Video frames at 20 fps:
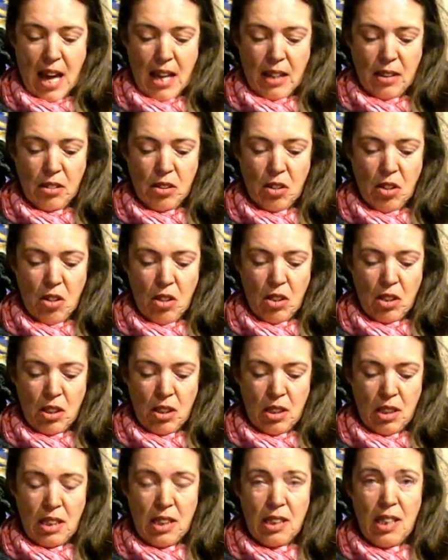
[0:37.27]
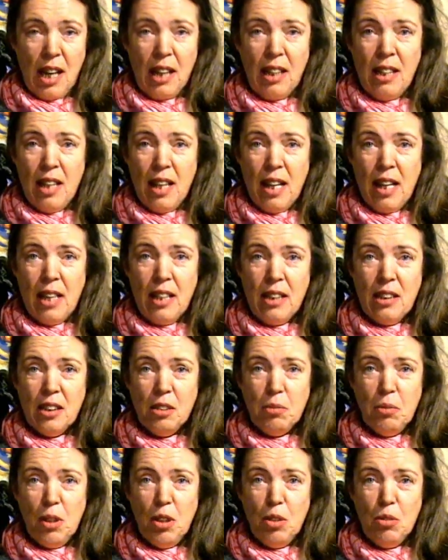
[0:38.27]
And on
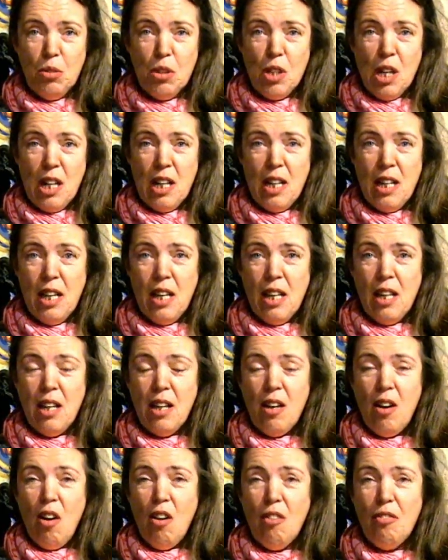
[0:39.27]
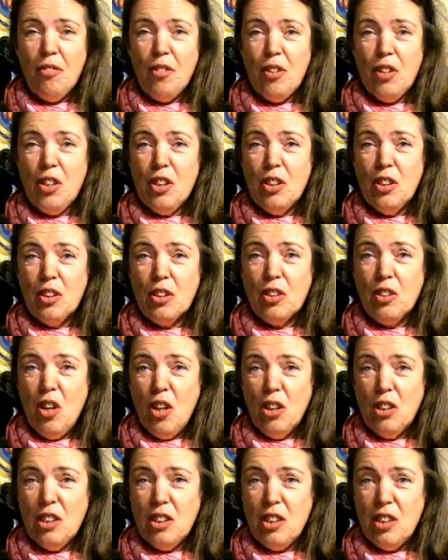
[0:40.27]
Sundays, we usually offer
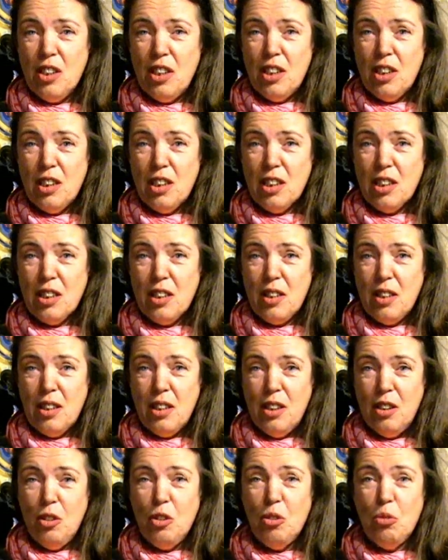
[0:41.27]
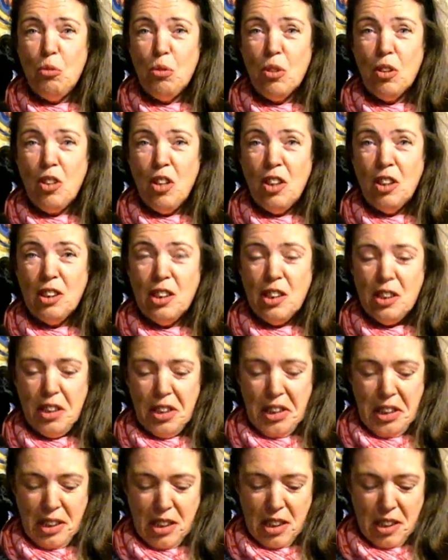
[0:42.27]
concerts, the noon
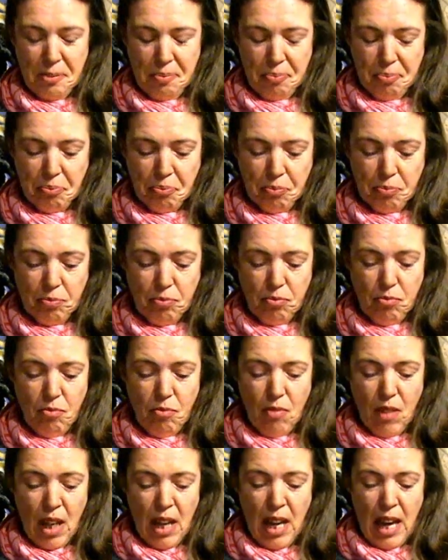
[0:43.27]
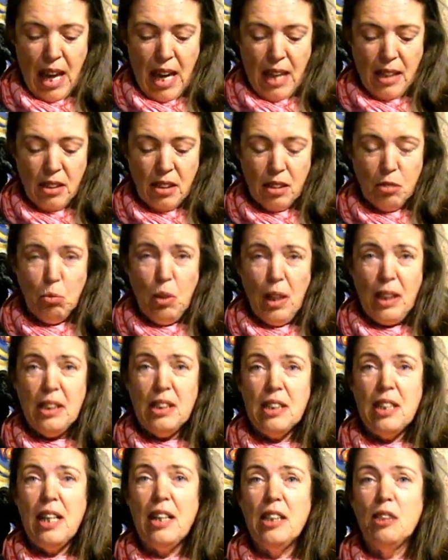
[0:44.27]
concerts. And
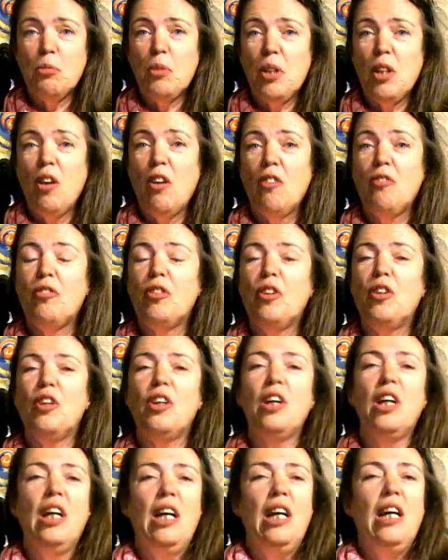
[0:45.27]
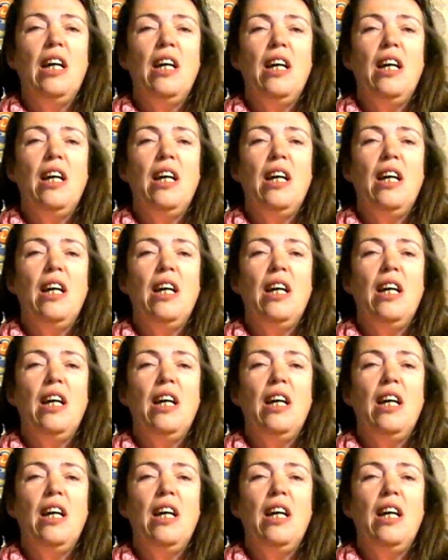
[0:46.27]
Wednesdays, we offer